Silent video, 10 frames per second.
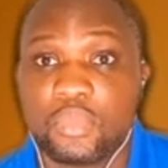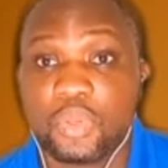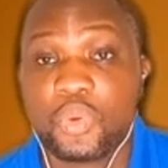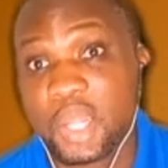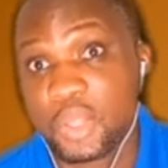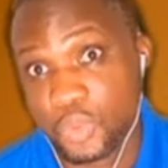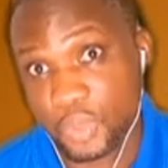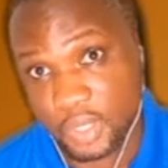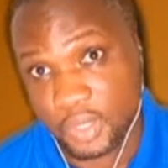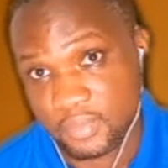you are
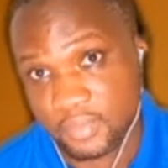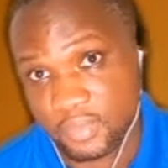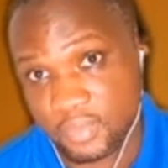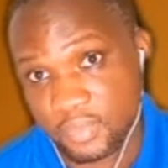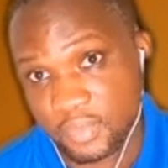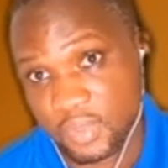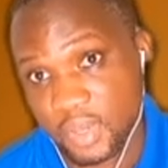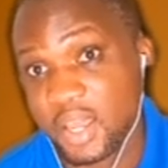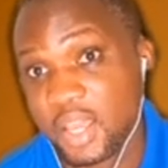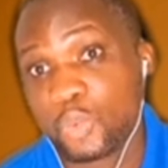doing.
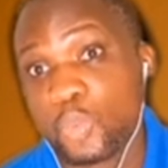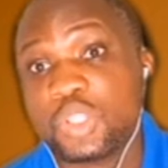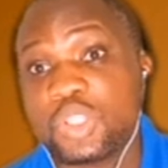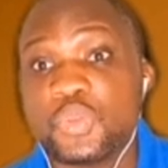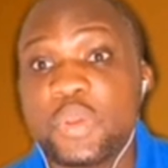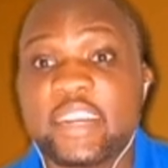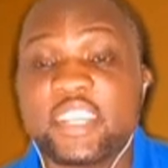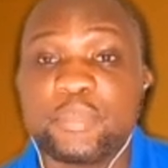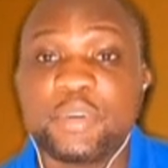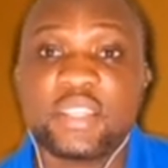And I don't want you to
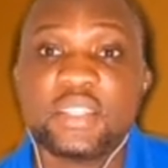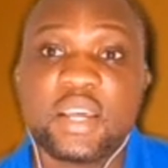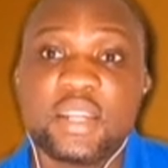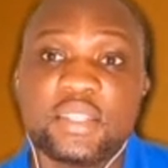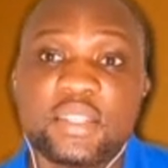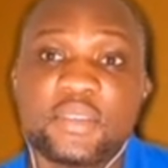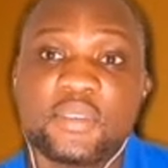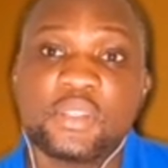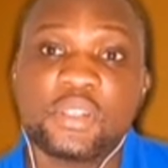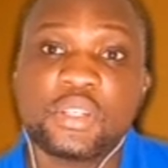experience that.
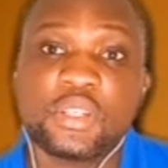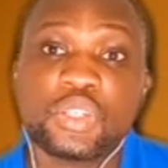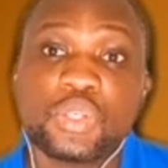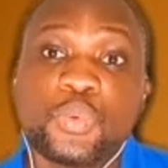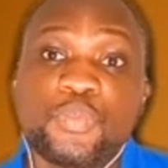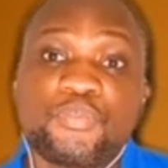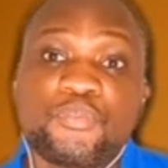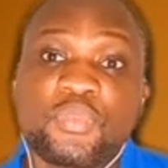So